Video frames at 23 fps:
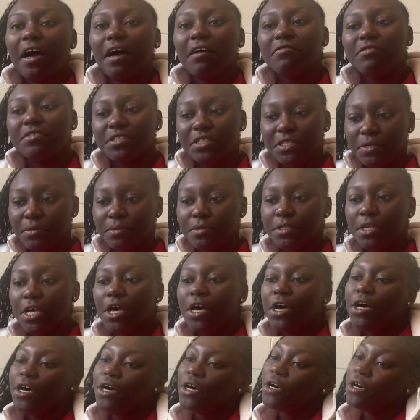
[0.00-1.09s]
steps
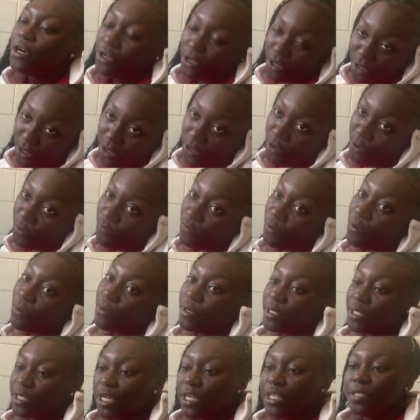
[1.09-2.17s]
of a
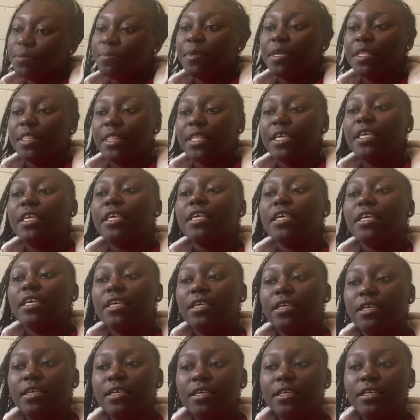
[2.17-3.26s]
research method
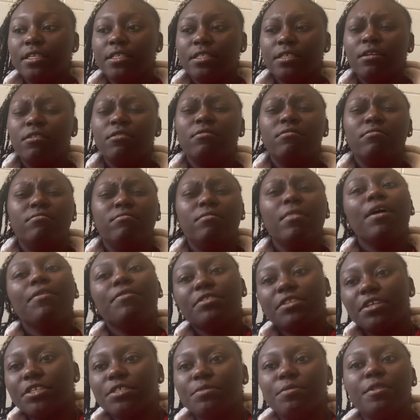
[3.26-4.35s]
is, not
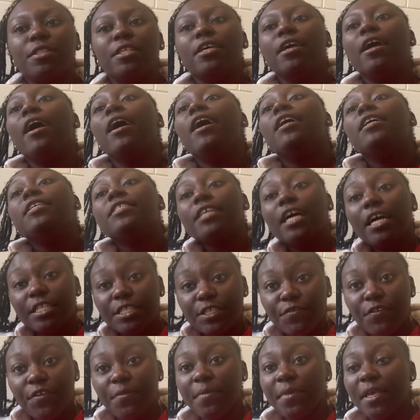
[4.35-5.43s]
research method,
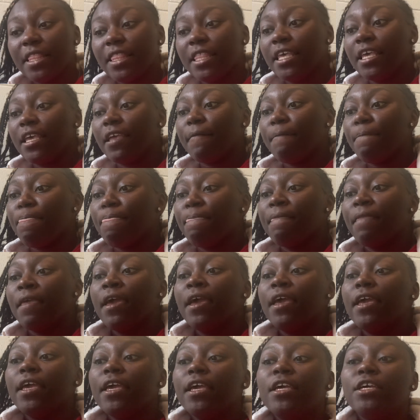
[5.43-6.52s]
scientific method
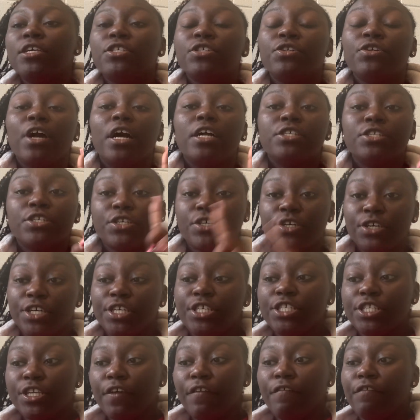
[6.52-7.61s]
is you got your
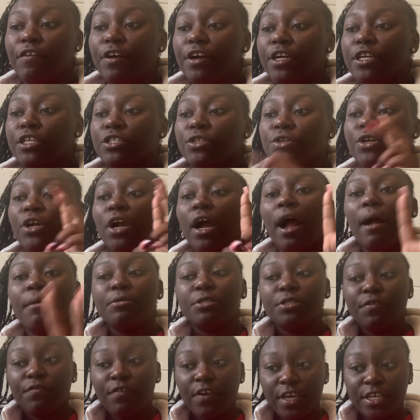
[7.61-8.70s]
question first or your
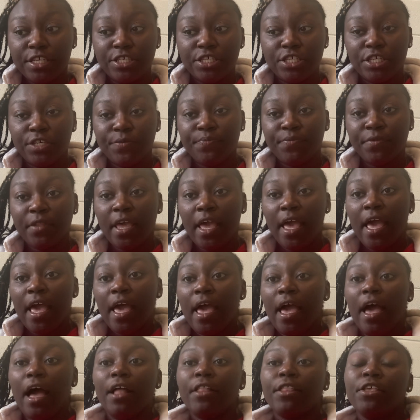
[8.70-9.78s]
observation.
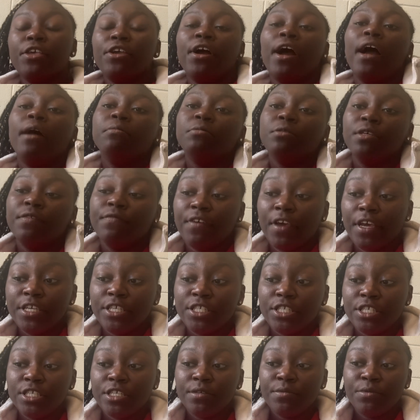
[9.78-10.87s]
After your
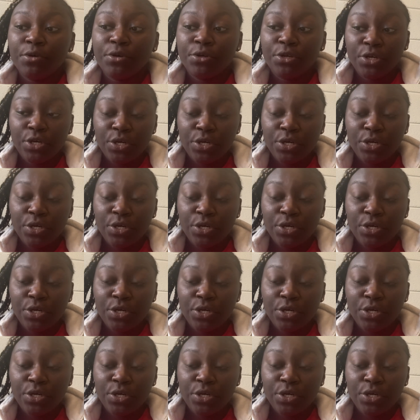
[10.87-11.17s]
observation or your